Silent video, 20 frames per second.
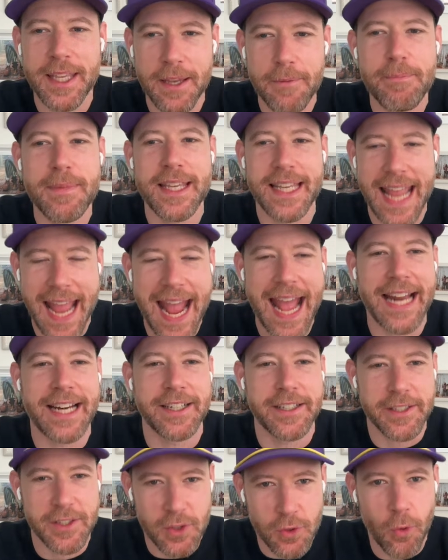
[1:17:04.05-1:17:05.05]
Give me
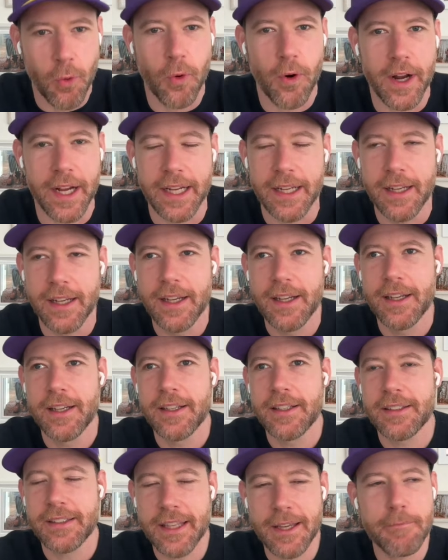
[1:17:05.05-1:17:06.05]
Canada scoring.
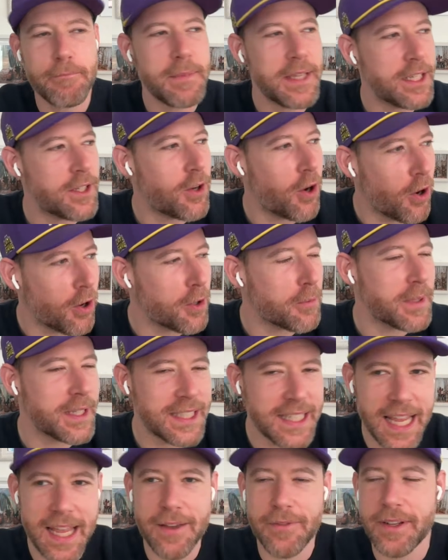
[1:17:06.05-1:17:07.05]
Give me Connor
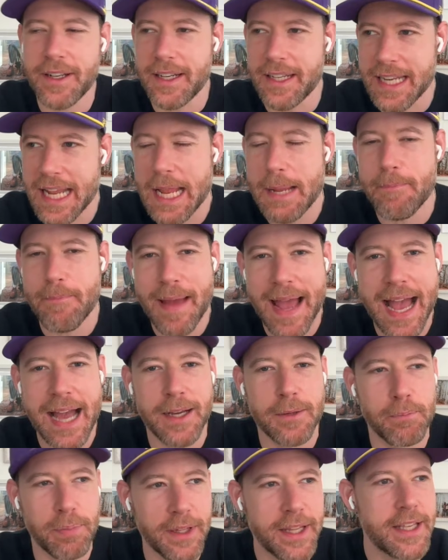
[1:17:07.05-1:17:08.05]
McDavid and Nate
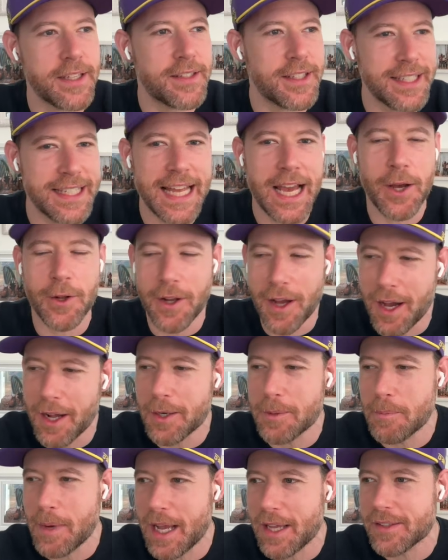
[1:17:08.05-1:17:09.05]
Mack blazing down
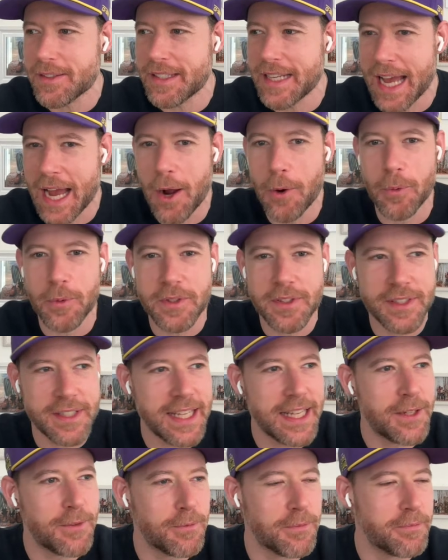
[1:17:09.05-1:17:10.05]
100 miles an hour with
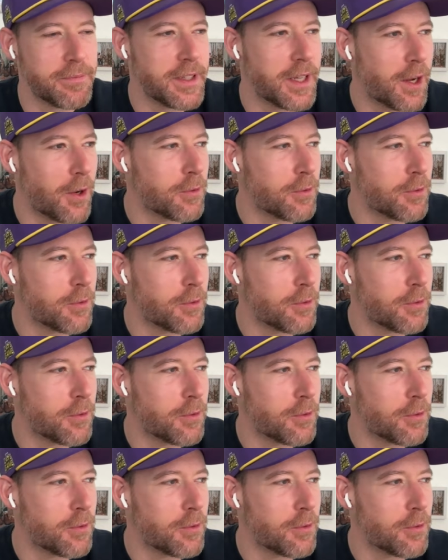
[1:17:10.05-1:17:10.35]
Sid,